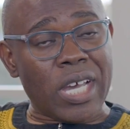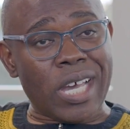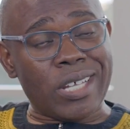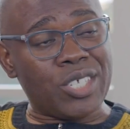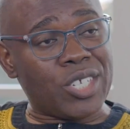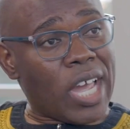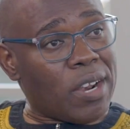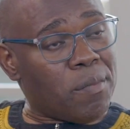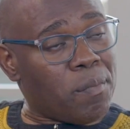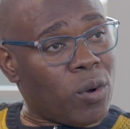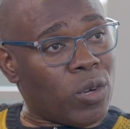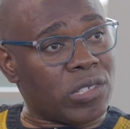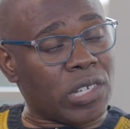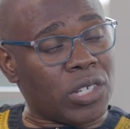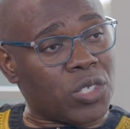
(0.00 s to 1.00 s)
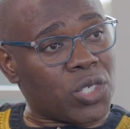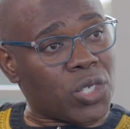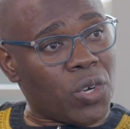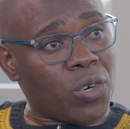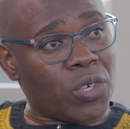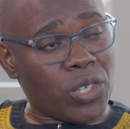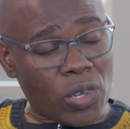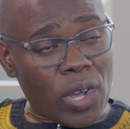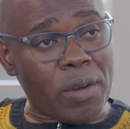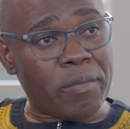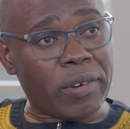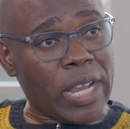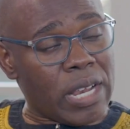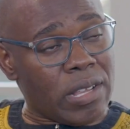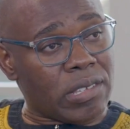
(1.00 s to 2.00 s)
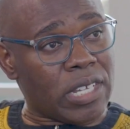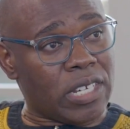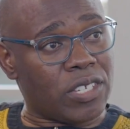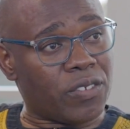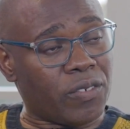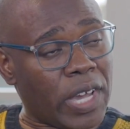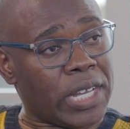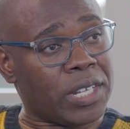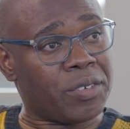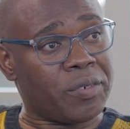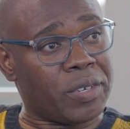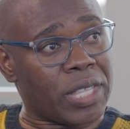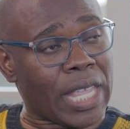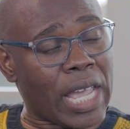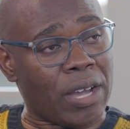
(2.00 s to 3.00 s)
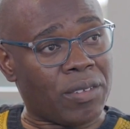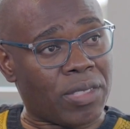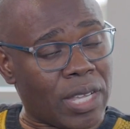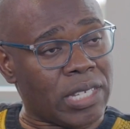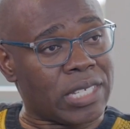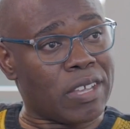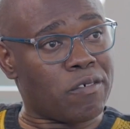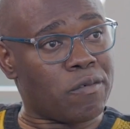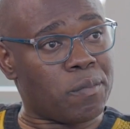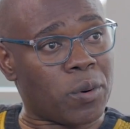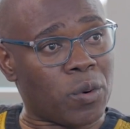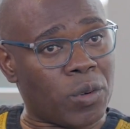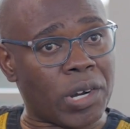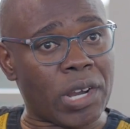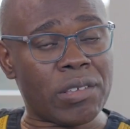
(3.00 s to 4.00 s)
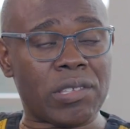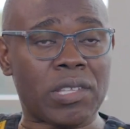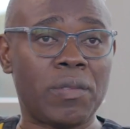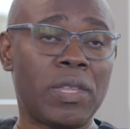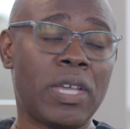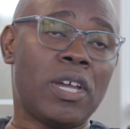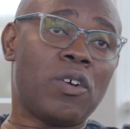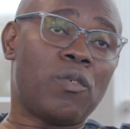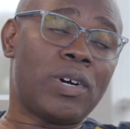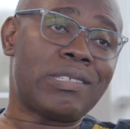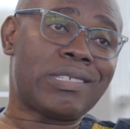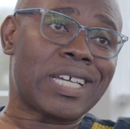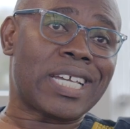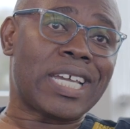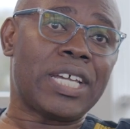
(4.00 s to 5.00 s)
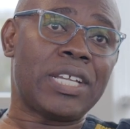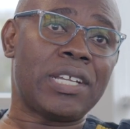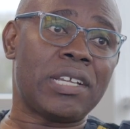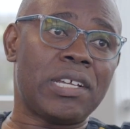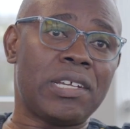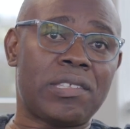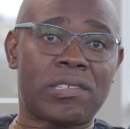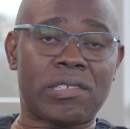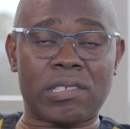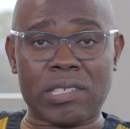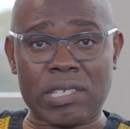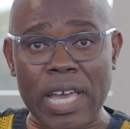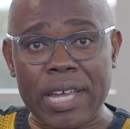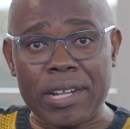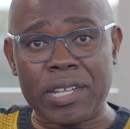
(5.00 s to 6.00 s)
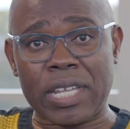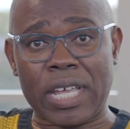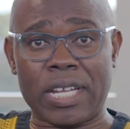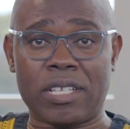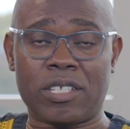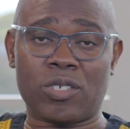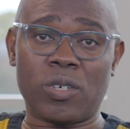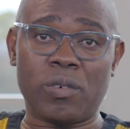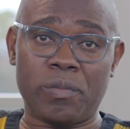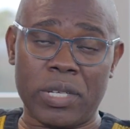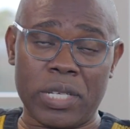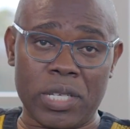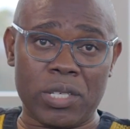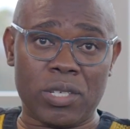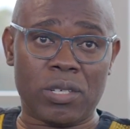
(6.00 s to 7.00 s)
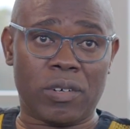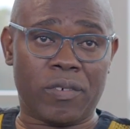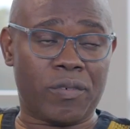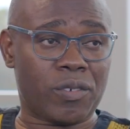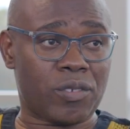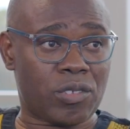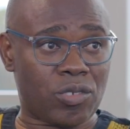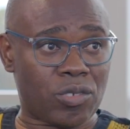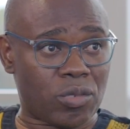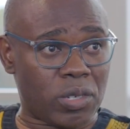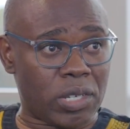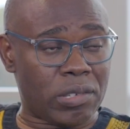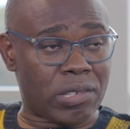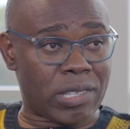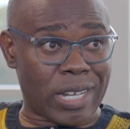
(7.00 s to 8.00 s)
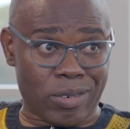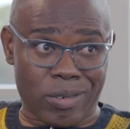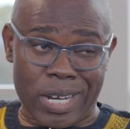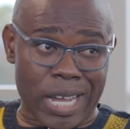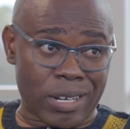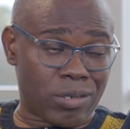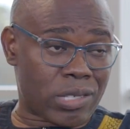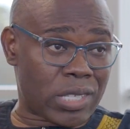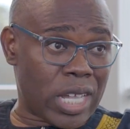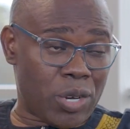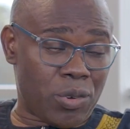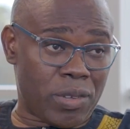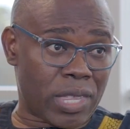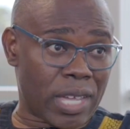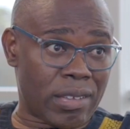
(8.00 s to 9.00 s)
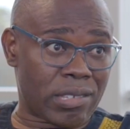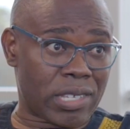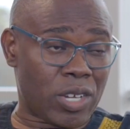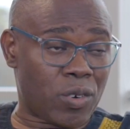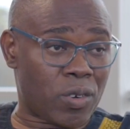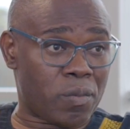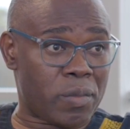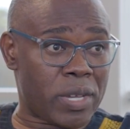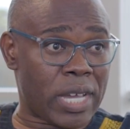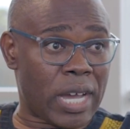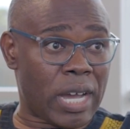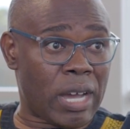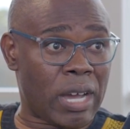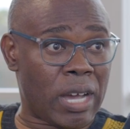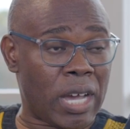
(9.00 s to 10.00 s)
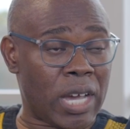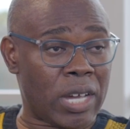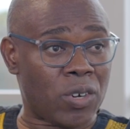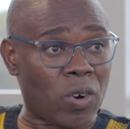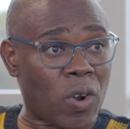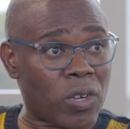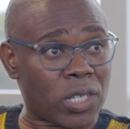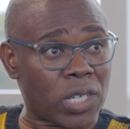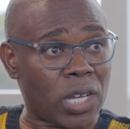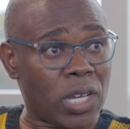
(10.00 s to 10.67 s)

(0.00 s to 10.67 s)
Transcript: Chatbots and so on. So I'm really satisfied with how things have progressed. Once again, it's sad that so many of the students that would like to study with us cannot be enrolled.